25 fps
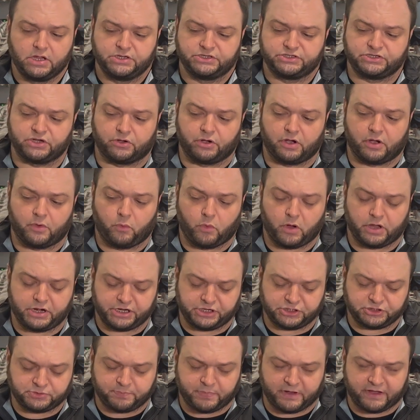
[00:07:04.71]
So a
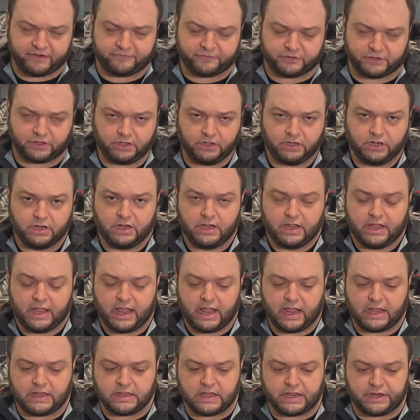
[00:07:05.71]
1-inch buffer.
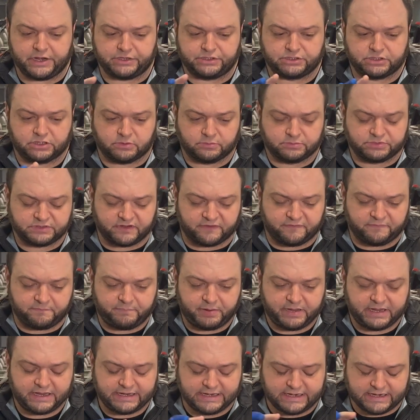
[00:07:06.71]
And then in terms of
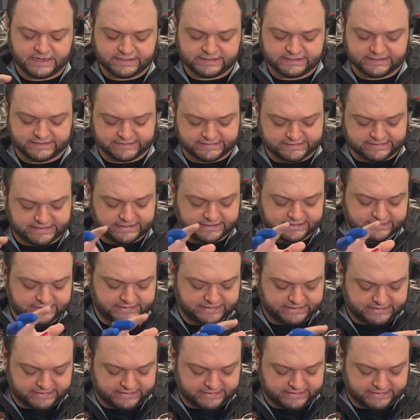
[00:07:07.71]
pin distance,